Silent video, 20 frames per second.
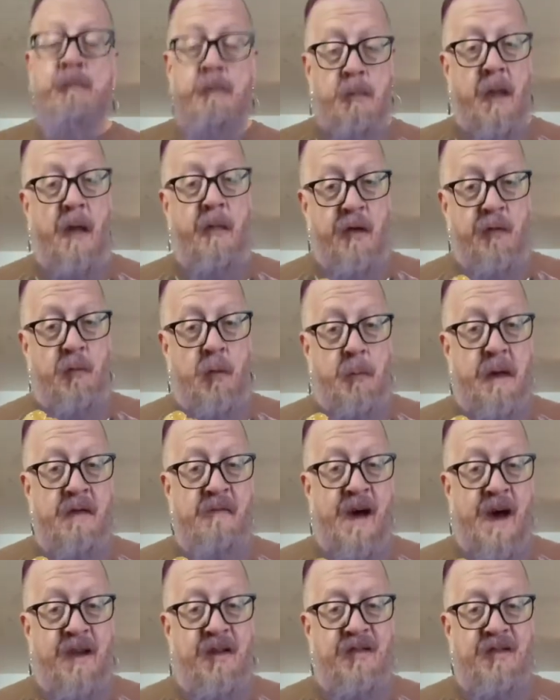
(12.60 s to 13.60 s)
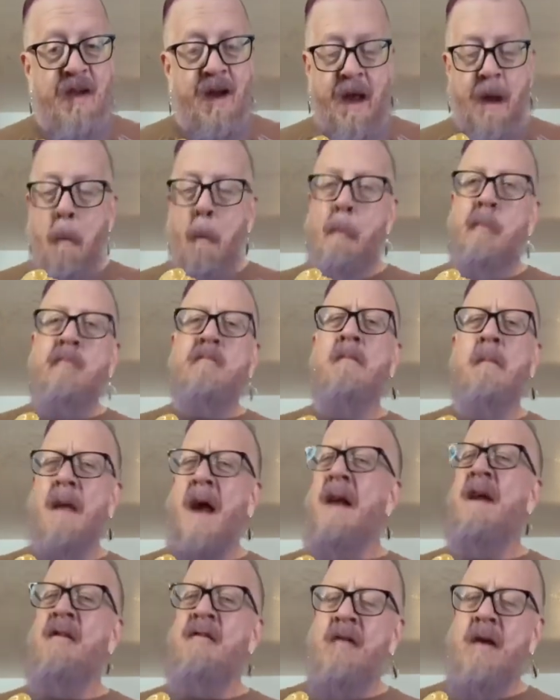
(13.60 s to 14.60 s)
This would be very silly
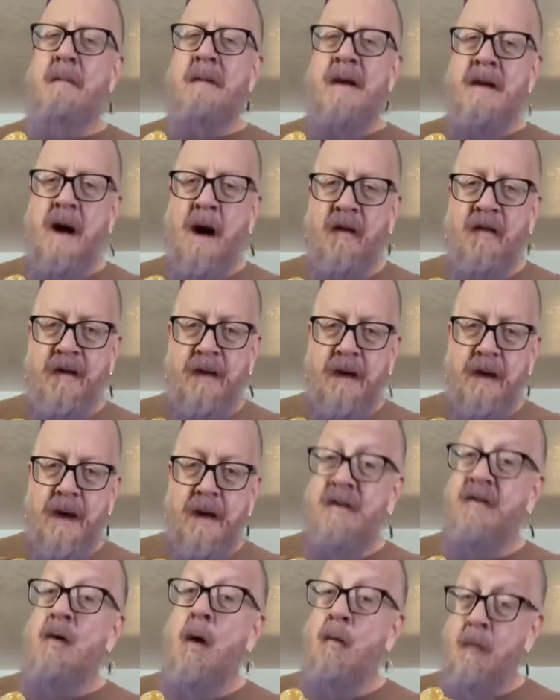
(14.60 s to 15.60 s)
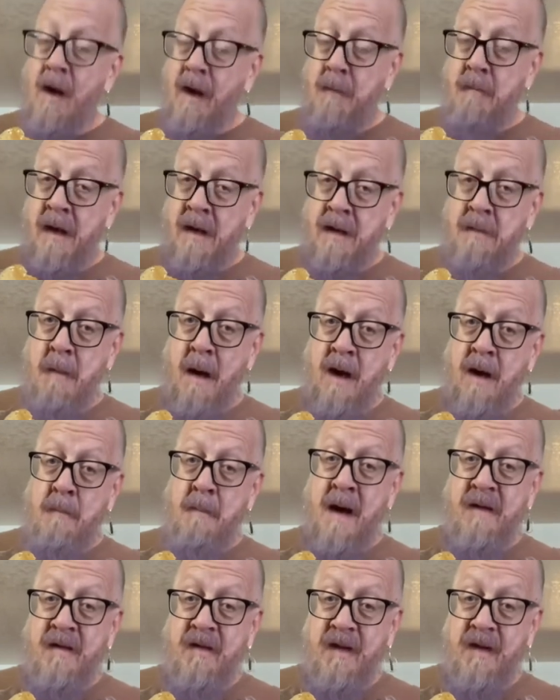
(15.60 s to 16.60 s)
and extremely nasty, and is not recommended by Her
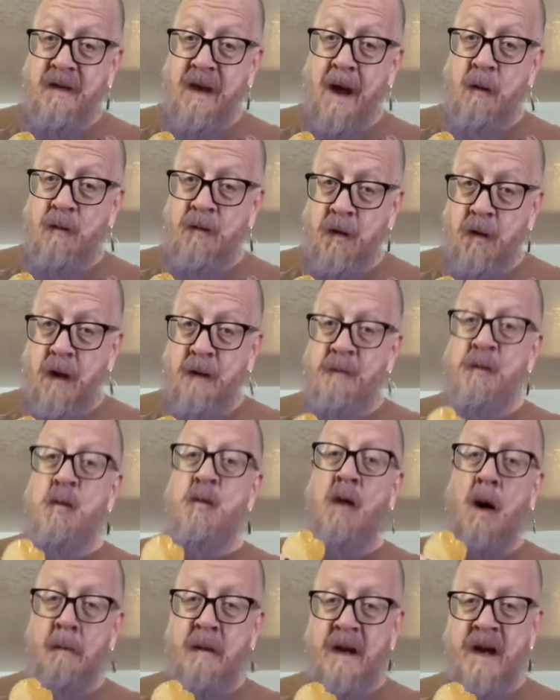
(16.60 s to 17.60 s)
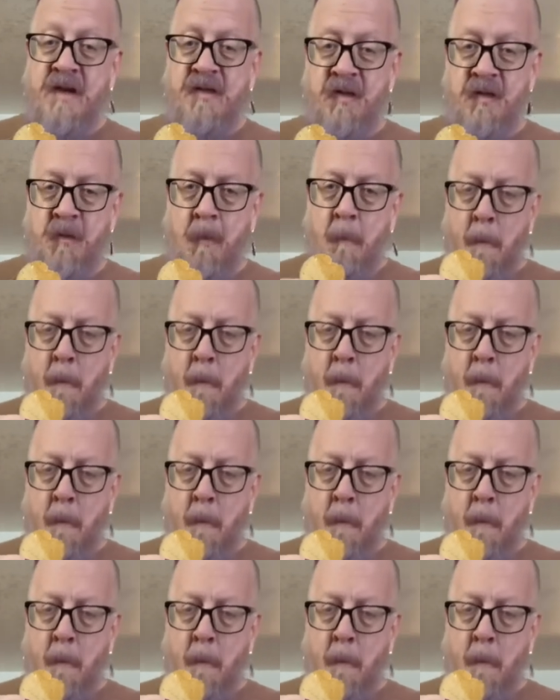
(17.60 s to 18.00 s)
Majesty's Council on Food Combinations.